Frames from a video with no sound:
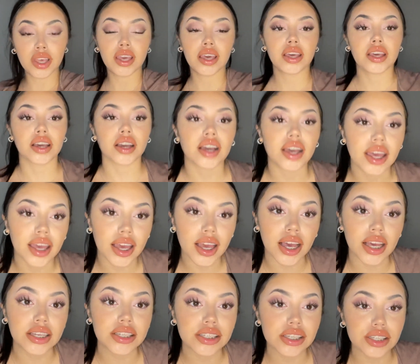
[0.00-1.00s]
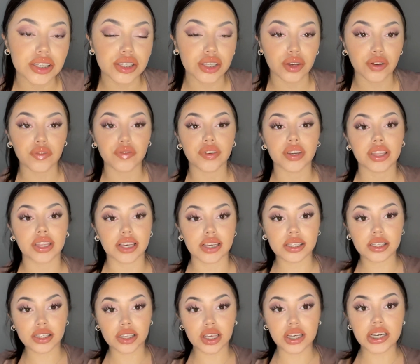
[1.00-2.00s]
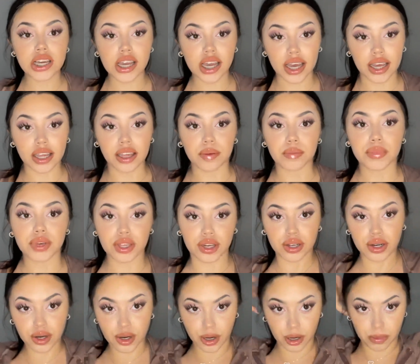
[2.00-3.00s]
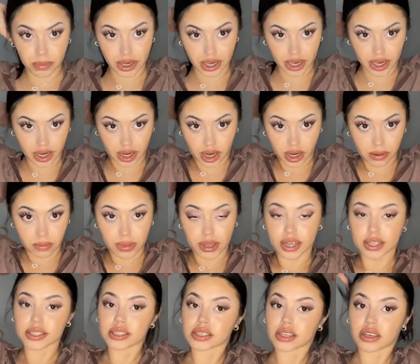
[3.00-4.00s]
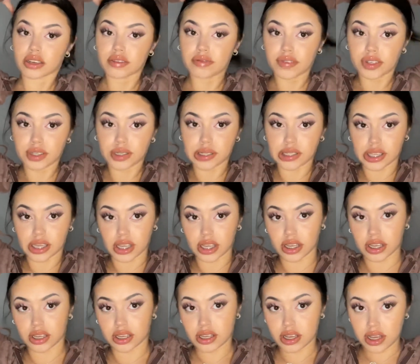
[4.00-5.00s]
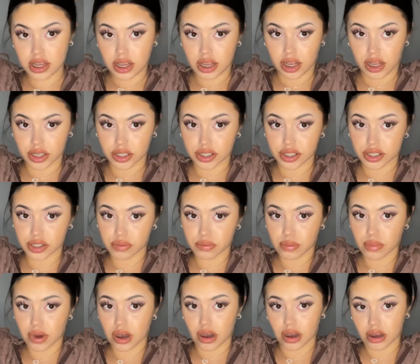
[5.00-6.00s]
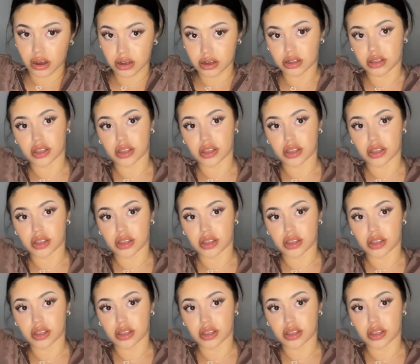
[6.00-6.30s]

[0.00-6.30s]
Okay guys, so for this look, I am gonna curl my hair, but instead of using a small,